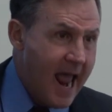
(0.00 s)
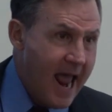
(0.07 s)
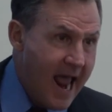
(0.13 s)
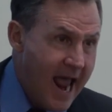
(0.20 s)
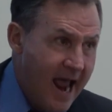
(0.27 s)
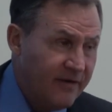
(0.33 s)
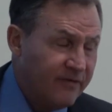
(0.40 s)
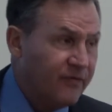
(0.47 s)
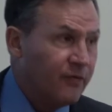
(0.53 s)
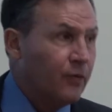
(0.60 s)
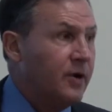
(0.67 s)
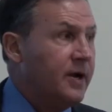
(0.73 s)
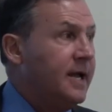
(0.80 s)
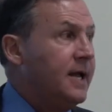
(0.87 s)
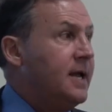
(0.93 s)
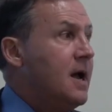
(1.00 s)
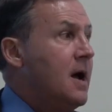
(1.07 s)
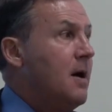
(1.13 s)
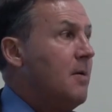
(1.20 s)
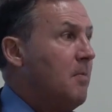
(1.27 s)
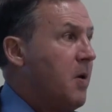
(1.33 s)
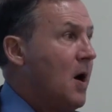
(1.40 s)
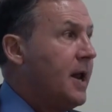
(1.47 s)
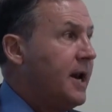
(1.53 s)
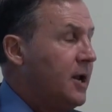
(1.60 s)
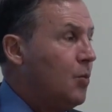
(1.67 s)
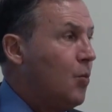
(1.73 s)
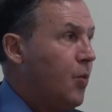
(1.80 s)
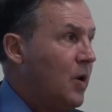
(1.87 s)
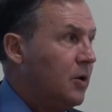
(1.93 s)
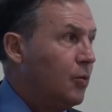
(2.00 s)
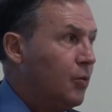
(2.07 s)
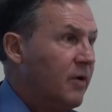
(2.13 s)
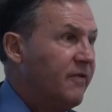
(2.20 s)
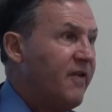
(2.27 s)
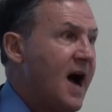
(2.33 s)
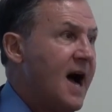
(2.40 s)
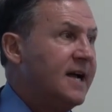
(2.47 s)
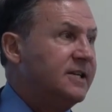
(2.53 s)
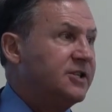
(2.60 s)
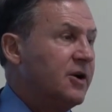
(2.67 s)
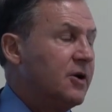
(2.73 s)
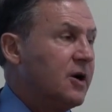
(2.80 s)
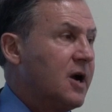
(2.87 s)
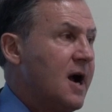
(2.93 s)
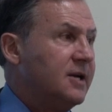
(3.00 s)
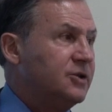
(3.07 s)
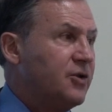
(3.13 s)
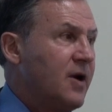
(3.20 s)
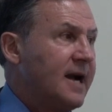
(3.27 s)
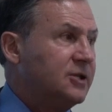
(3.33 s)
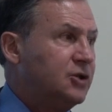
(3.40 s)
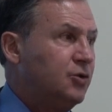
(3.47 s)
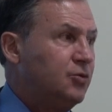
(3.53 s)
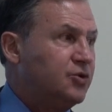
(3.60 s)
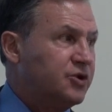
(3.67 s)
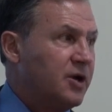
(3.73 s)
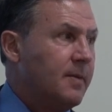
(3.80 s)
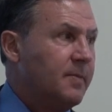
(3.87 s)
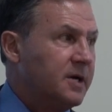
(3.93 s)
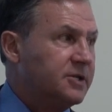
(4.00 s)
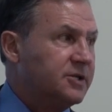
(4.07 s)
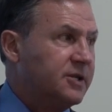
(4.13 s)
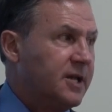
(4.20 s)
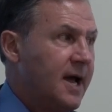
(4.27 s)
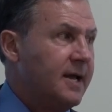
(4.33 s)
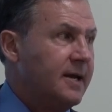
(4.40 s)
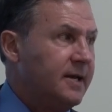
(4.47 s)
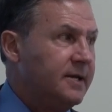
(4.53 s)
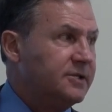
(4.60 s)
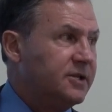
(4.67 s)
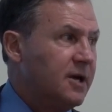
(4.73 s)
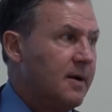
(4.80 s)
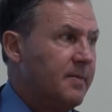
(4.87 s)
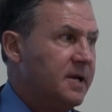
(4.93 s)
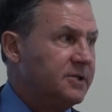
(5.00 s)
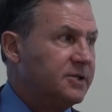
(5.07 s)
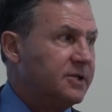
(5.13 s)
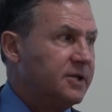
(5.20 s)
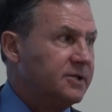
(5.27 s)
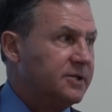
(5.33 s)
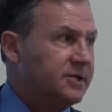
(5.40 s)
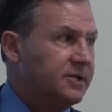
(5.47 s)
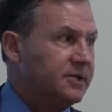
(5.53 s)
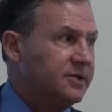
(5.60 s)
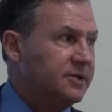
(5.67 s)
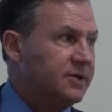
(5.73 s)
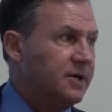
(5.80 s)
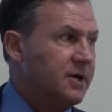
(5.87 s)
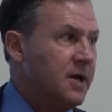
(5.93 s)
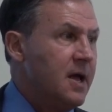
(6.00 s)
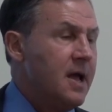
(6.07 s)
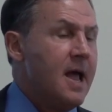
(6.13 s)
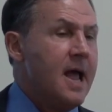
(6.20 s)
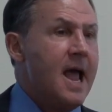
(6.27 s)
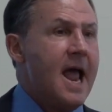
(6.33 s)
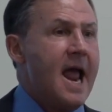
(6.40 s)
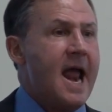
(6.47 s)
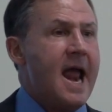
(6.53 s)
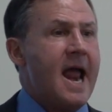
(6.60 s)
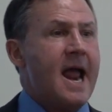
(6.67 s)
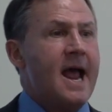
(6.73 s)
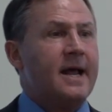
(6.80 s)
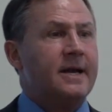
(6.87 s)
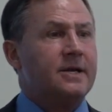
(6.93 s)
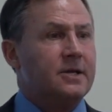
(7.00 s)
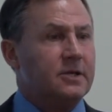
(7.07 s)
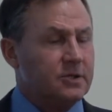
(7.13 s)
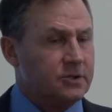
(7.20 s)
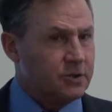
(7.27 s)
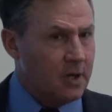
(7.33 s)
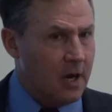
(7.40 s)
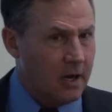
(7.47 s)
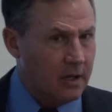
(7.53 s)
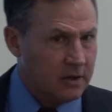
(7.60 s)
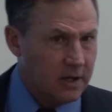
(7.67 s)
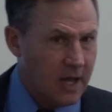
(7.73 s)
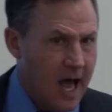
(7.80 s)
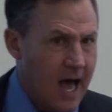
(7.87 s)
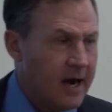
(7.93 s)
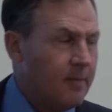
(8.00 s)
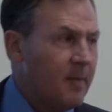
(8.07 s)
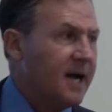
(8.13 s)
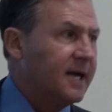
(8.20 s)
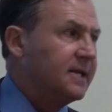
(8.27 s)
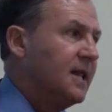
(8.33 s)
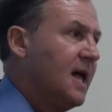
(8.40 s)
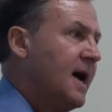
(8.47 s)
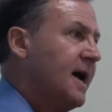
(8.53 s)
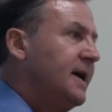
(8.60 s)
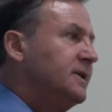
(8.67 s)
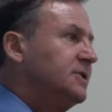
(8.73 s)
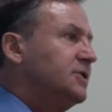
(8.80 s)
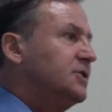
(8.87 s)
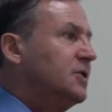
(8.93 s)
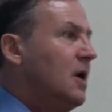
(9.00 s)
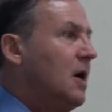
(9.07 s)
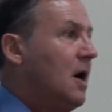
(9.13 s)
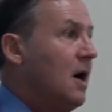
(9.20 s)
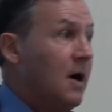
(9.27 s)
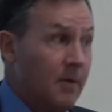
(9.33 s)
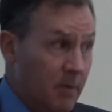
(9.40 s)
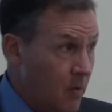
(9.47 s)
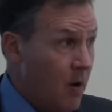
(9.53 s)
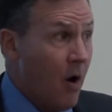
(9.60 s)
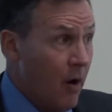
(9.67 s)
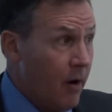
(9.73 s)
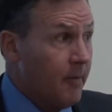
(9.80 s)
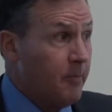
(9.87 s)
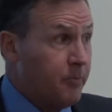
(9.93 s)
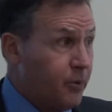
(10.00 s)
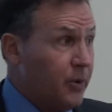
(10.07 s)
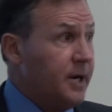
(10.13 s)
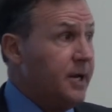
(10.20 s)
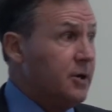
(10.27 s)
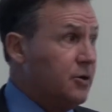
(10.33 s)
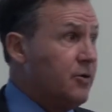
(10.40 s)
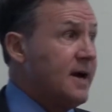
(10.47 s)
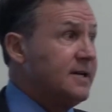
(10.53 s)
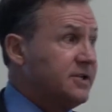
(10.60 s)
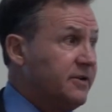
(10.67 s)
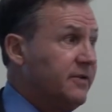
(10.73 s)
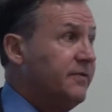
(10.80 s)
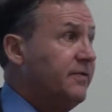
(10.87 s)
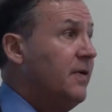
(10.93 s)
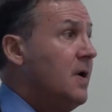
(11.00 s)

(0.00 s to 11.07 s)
Everybody will revise their contract to some extent in some instances, and a lot of my clients are pretty aggressive